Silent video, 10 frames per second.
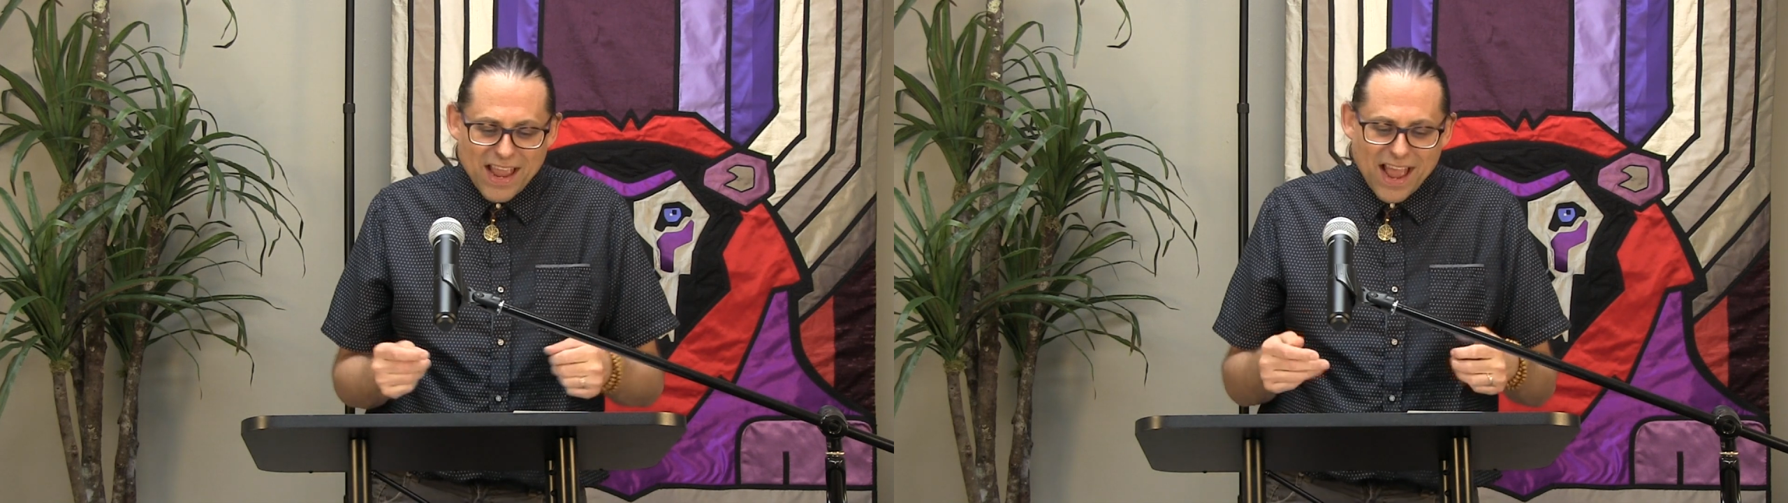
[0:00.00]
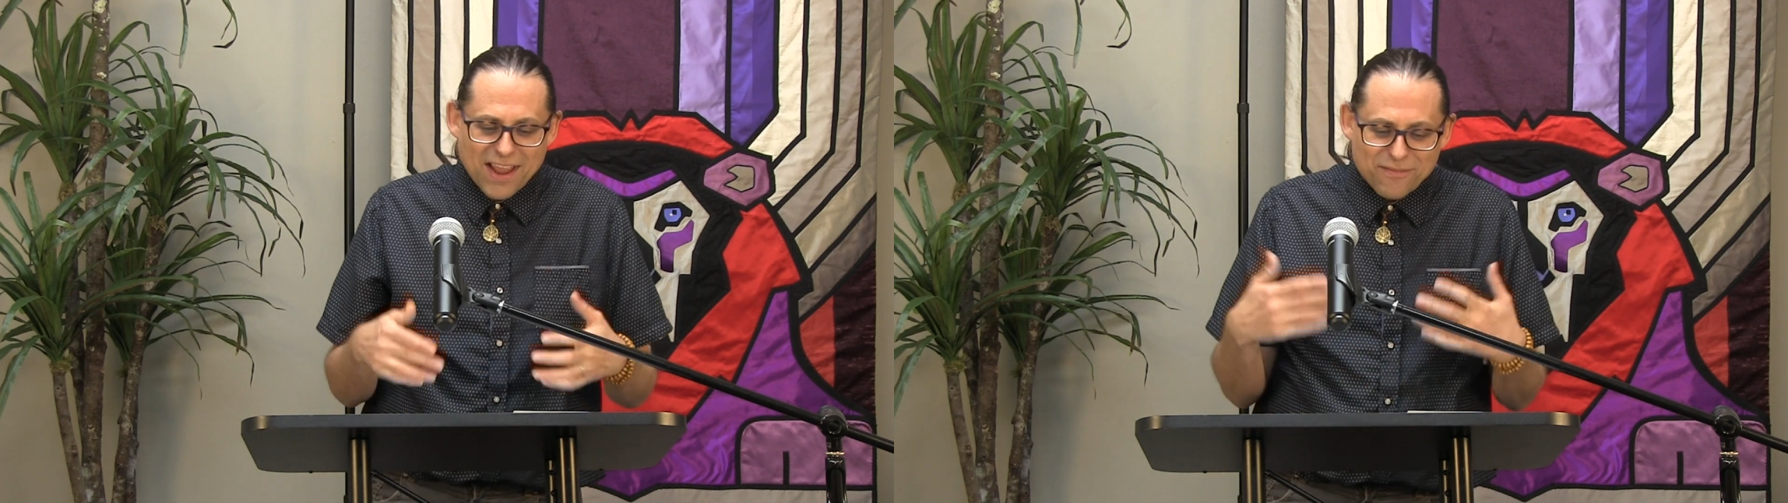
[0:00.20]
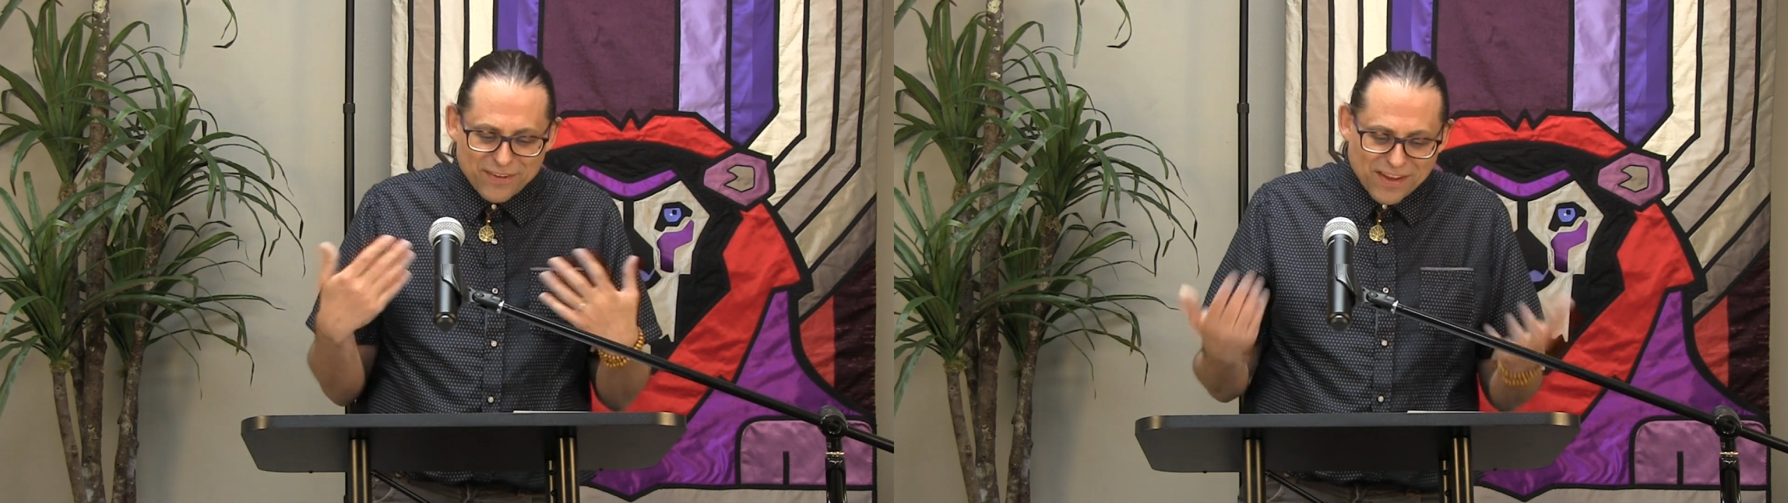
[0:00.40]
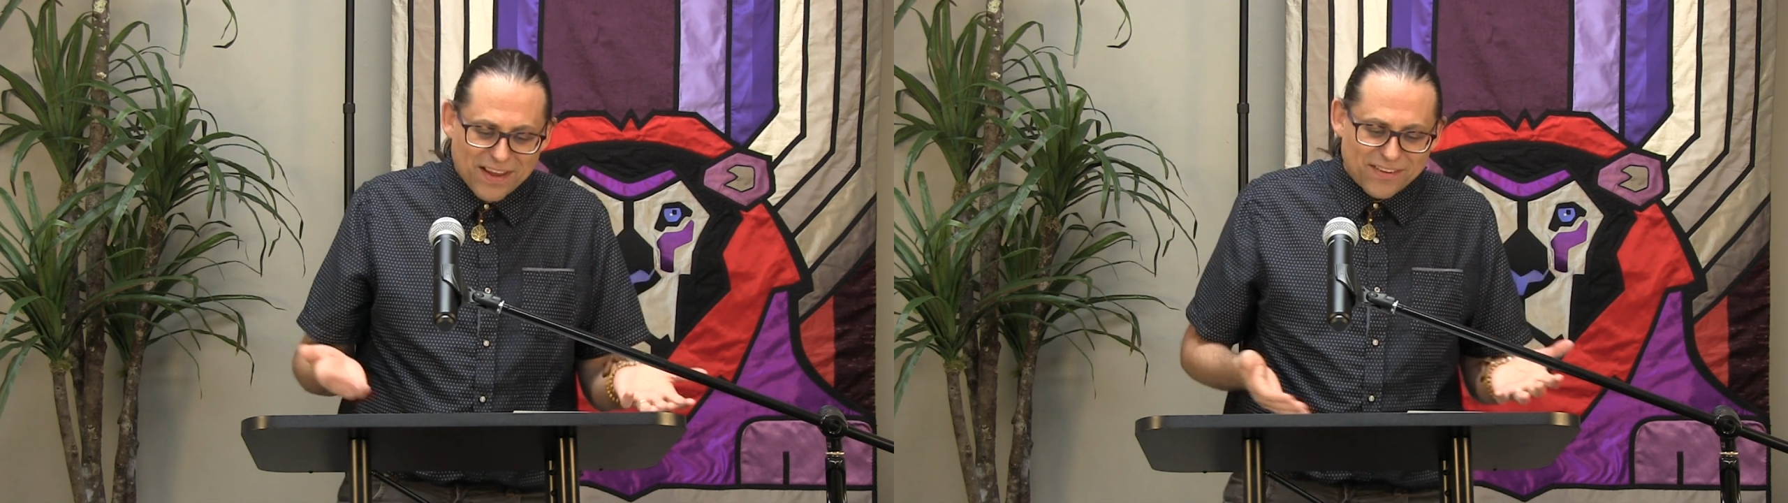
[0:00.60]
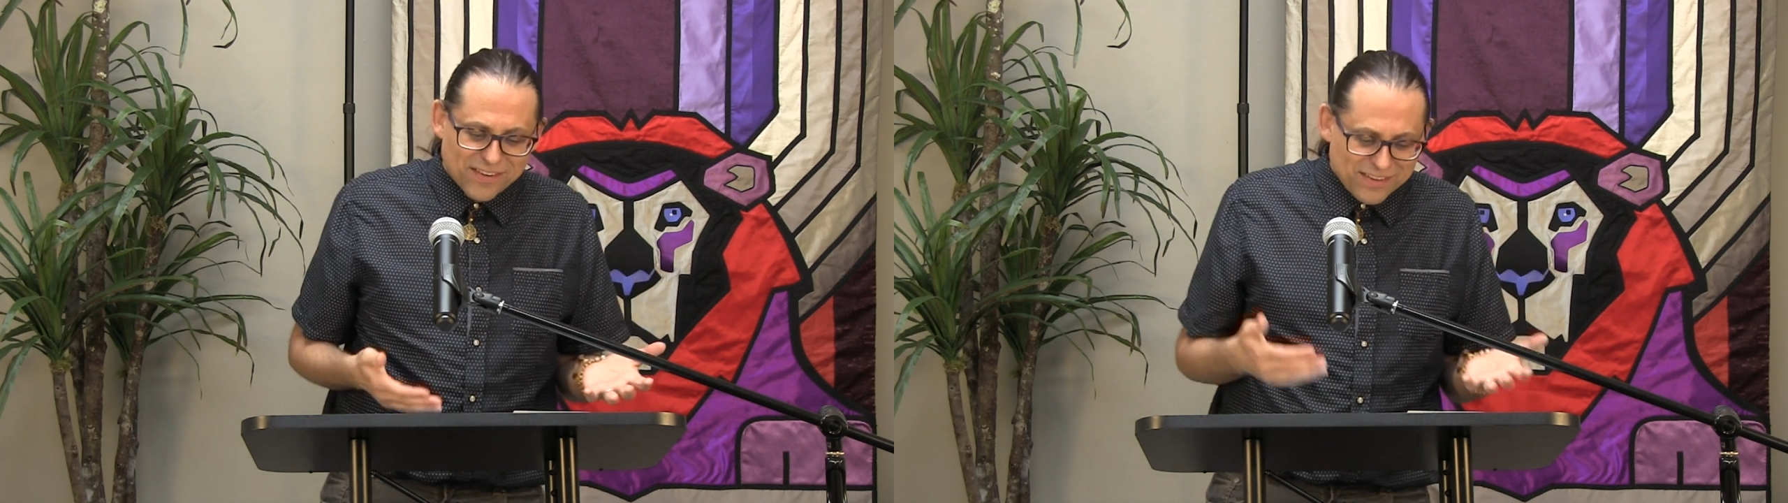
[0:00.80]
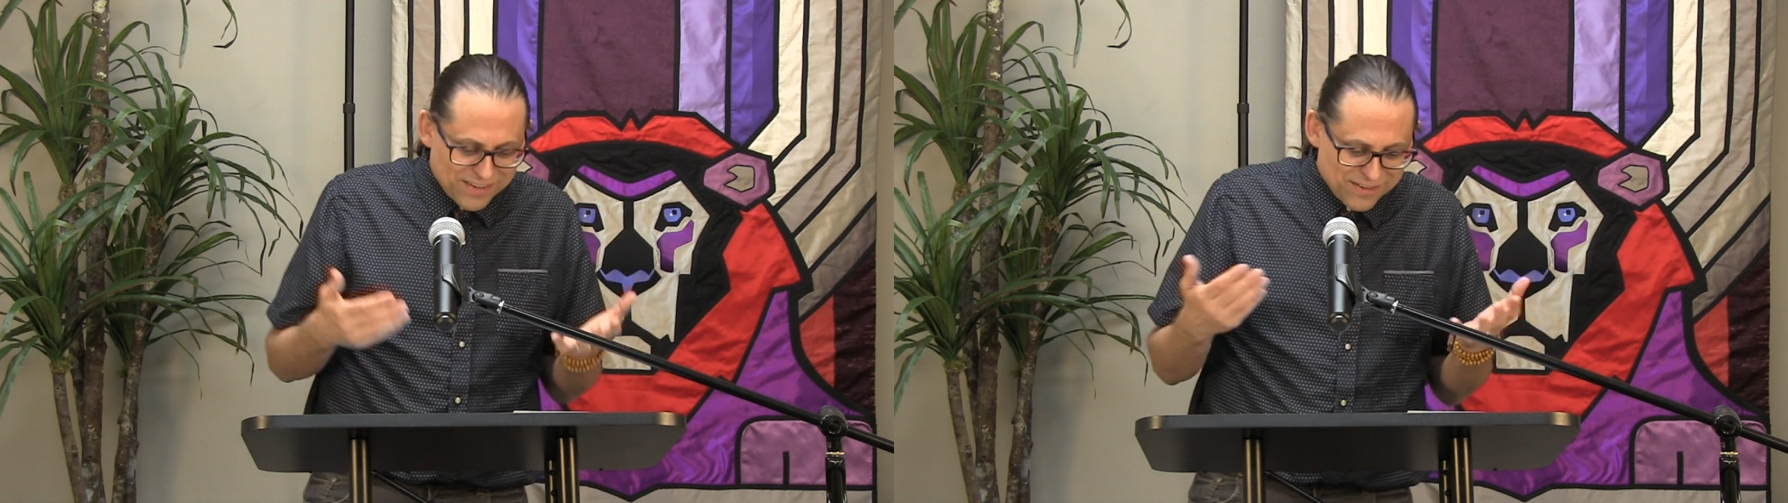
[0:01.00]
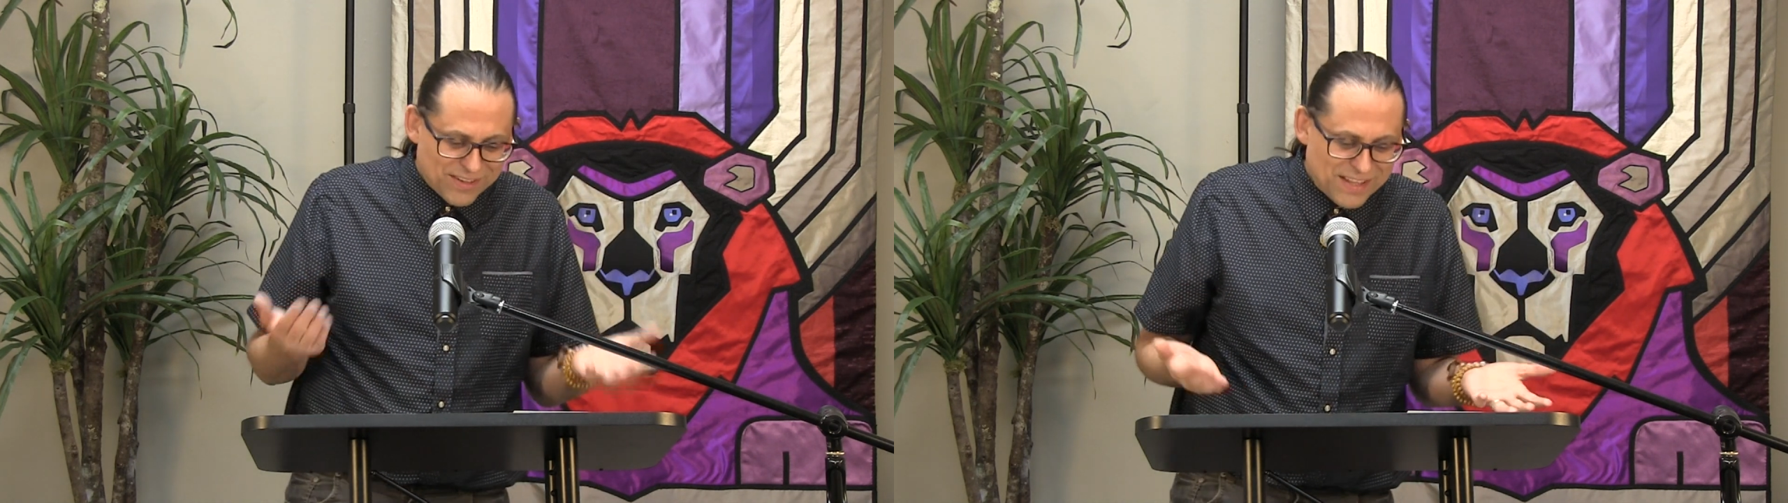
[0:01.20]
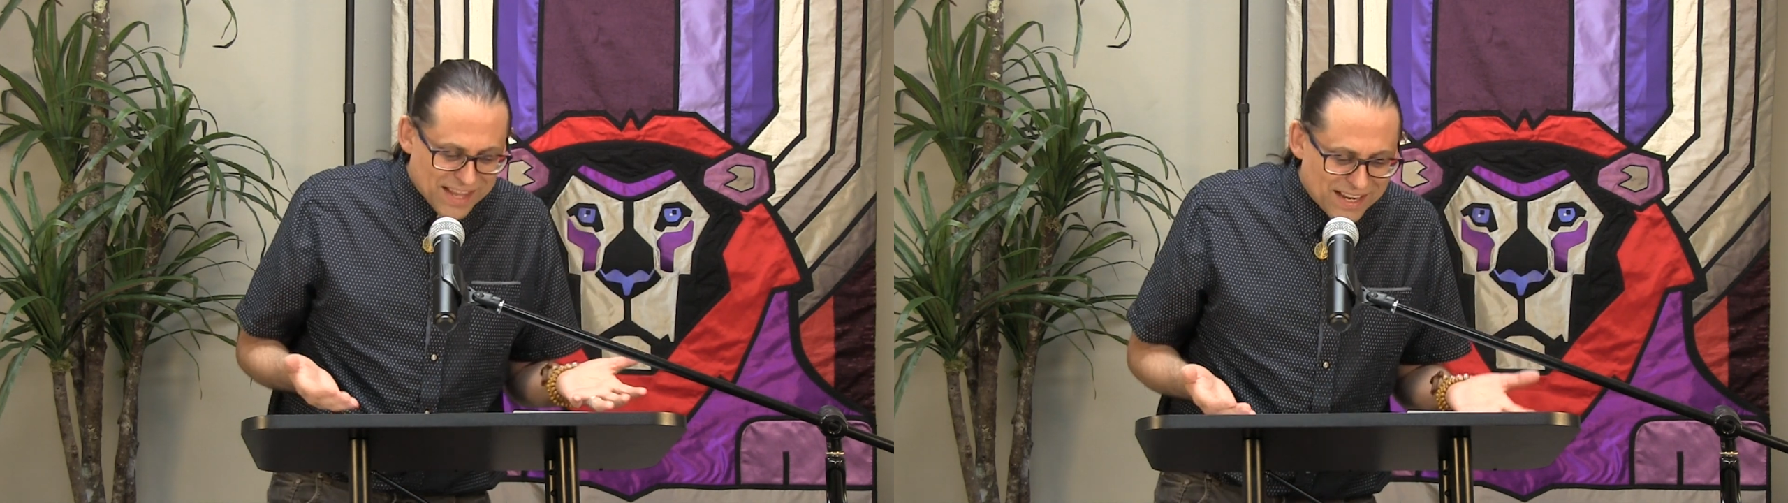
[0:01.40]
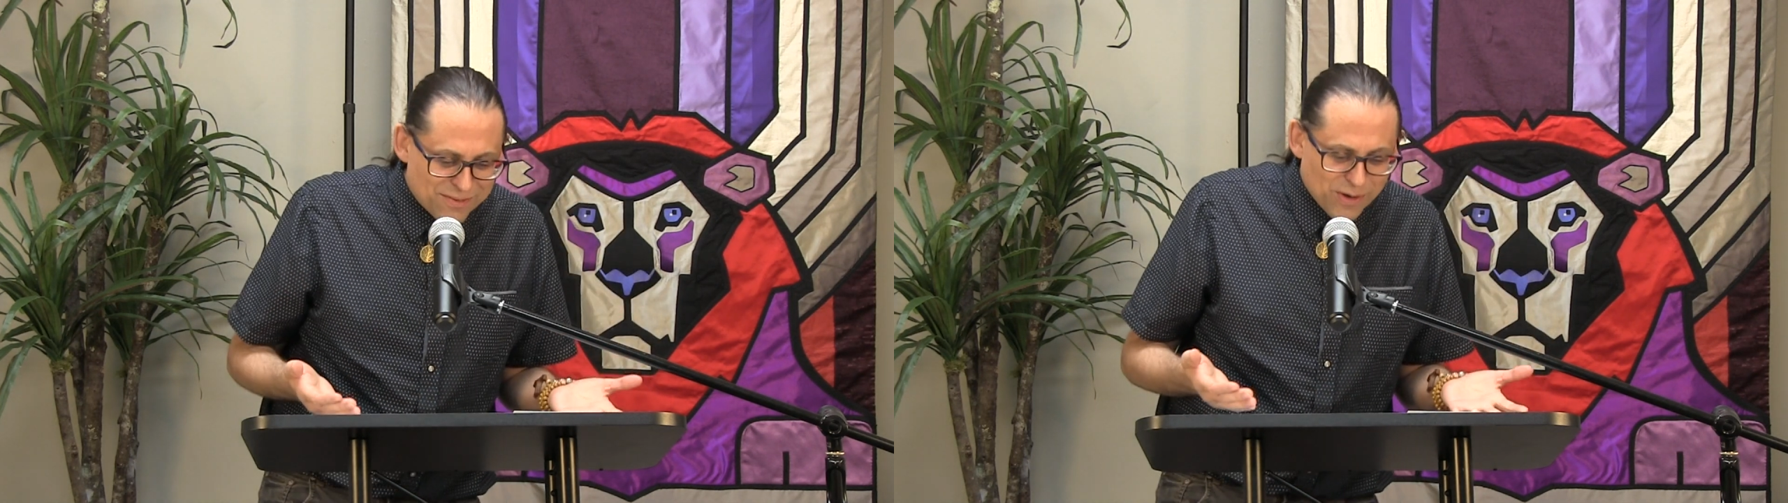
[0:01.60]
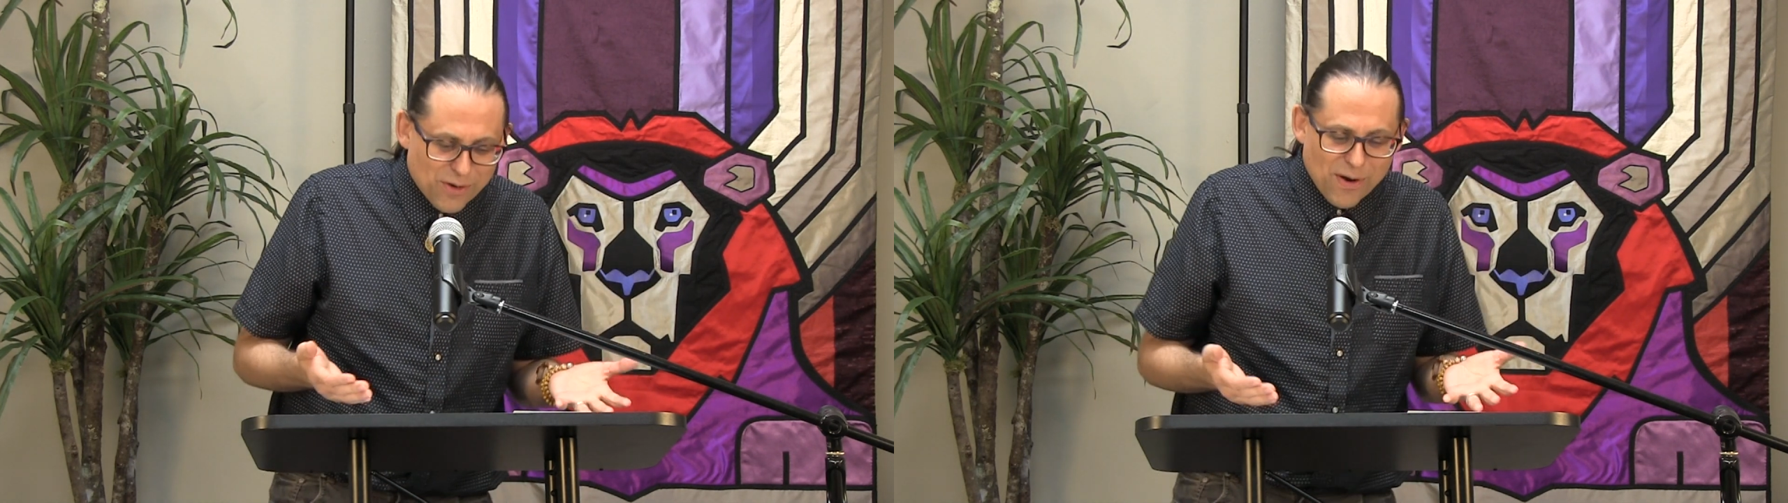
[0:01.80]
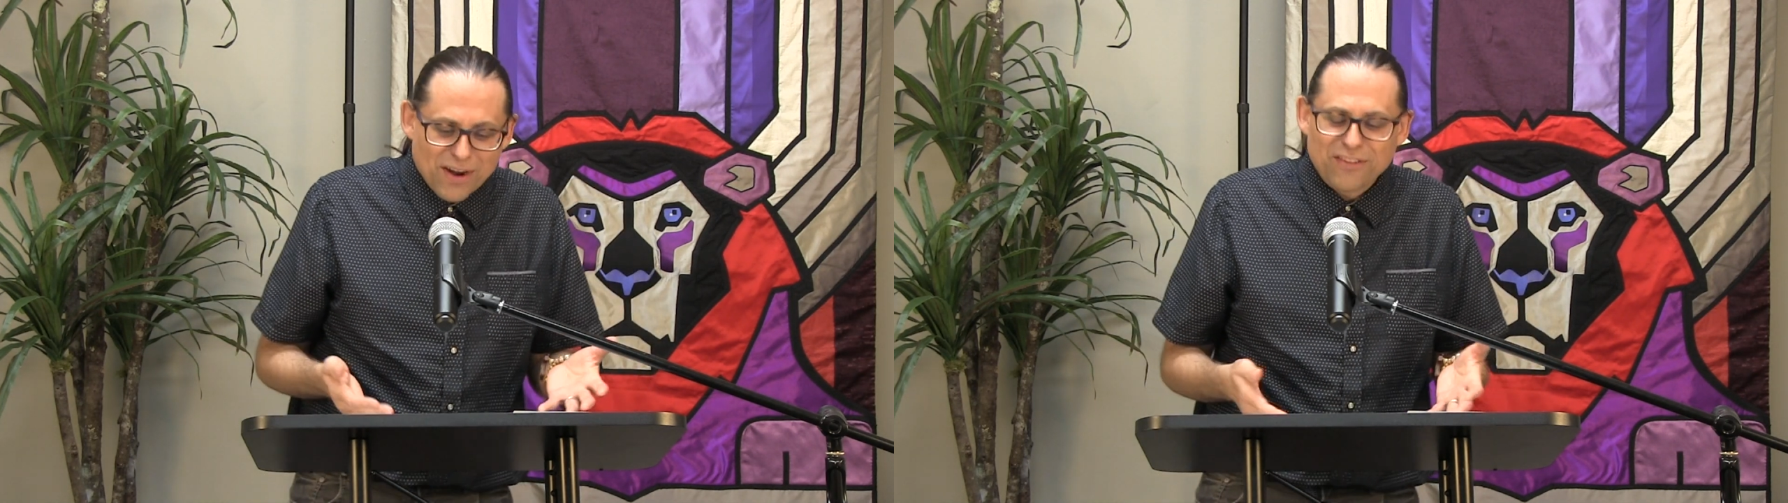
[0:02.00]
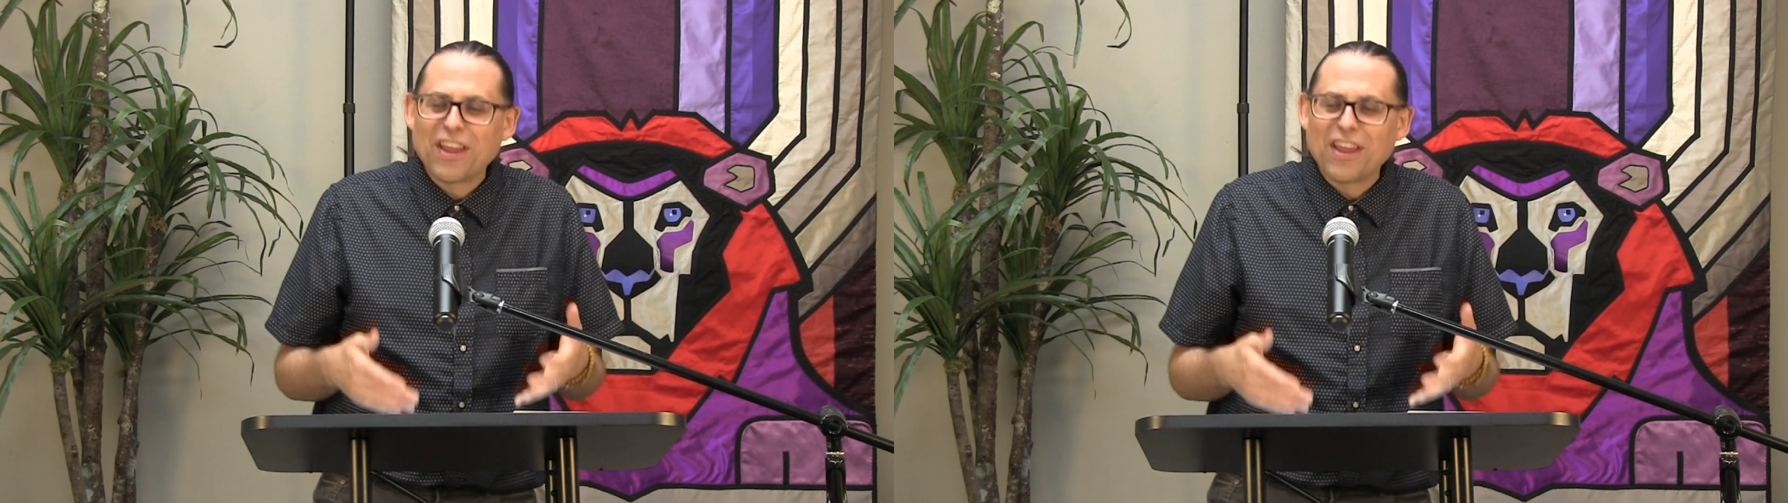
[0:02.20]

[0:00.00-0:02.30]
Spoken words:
I emphasize usually that it requires